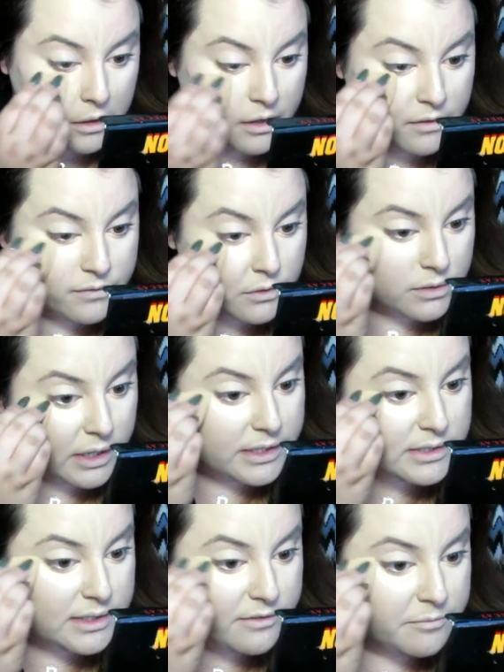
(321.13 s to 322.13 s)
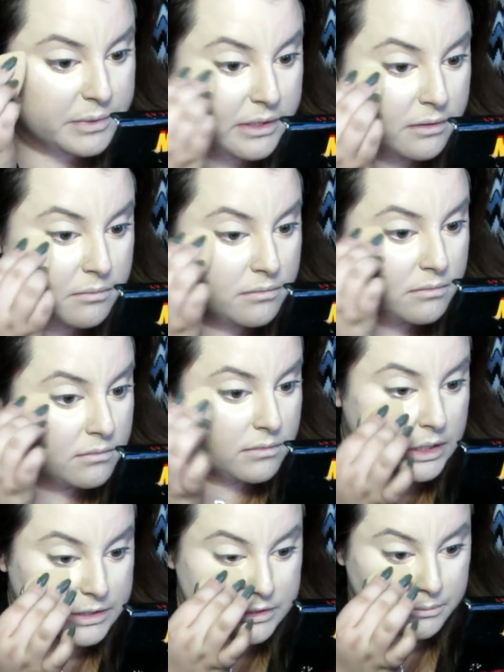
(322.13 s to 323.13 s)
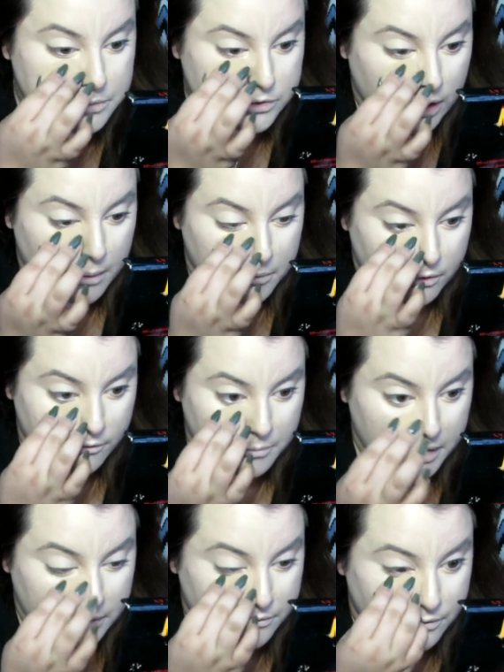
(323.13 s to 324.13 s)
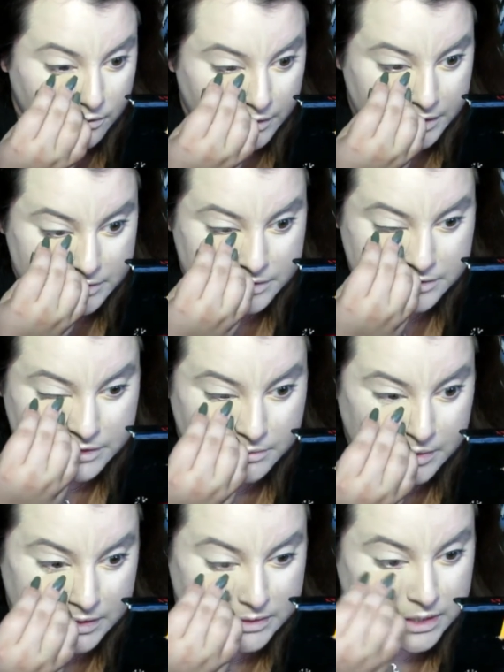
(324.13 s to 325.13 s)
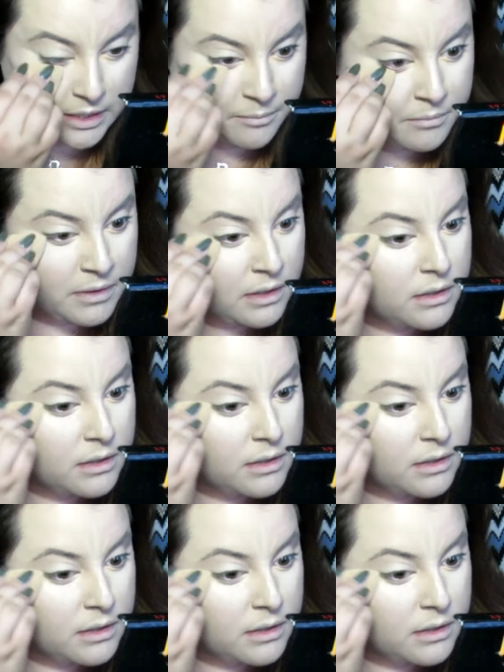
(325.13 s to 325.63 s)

If you guys have been a subscriber of mine for like a decent amount of time,